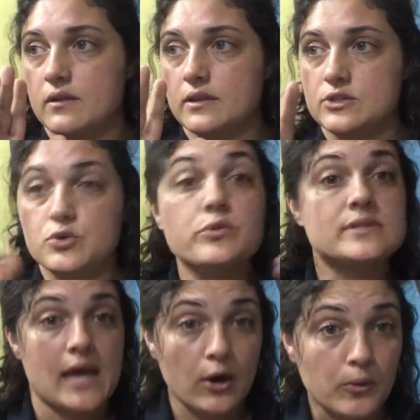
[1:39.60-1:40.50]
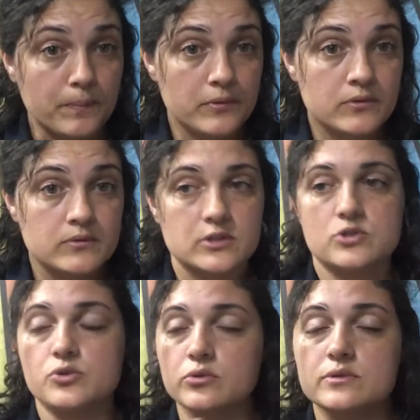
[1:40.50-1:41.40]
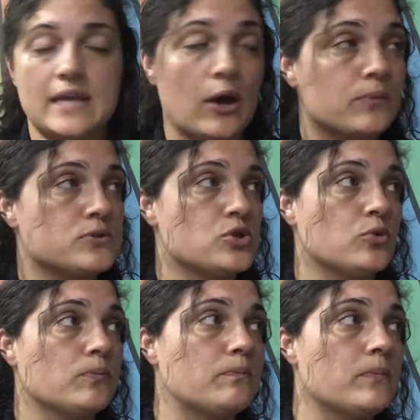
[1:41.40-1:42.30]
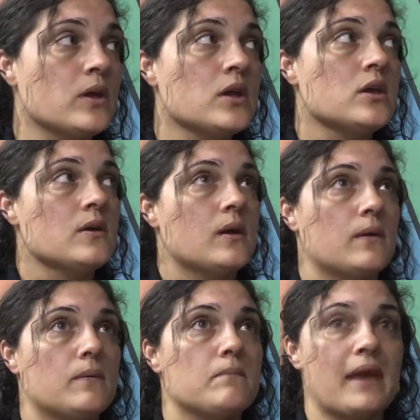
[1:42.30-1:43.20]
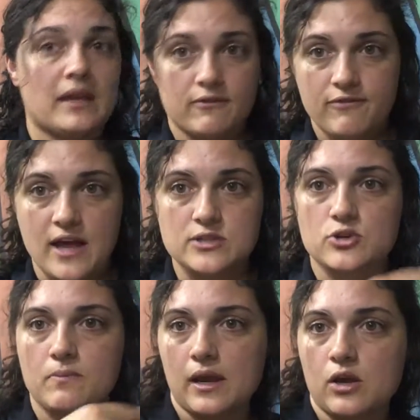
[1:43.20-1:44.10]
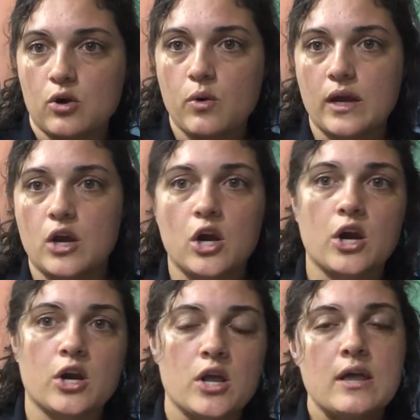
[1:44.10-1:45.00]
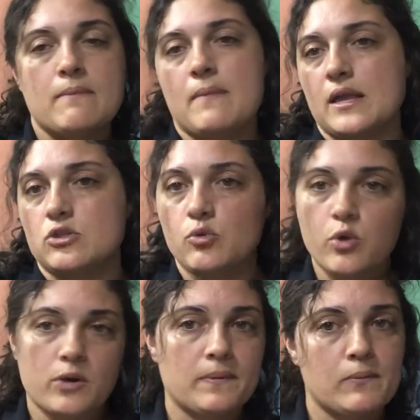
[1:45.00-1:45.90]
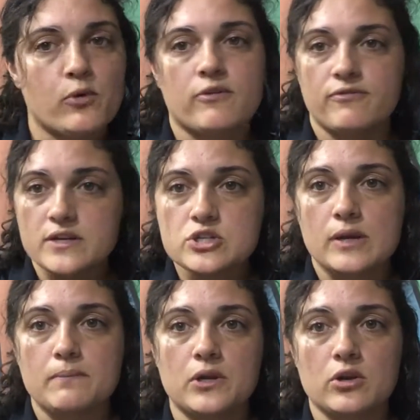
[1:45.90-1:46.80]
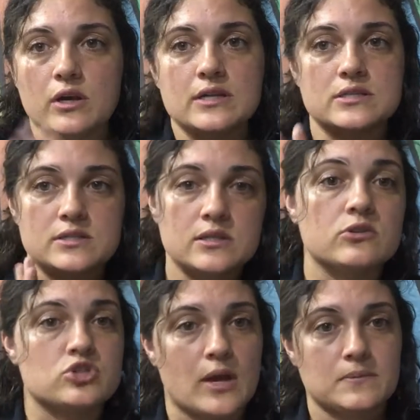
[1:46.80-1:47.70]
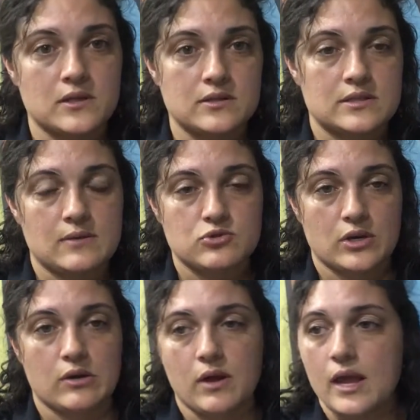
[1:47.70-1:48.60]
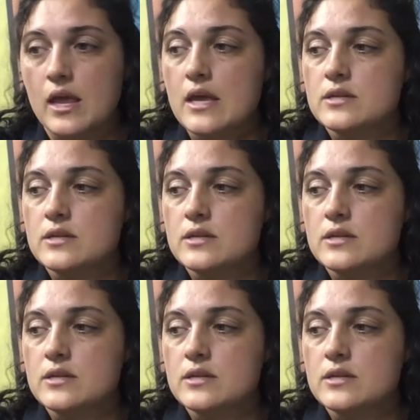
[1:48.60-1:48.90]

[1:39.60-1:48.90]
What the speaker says: The tools help. The tools help to make it faster, make it quicker, make the work be more efficient, but you're gonna still chop down the same tree, okay?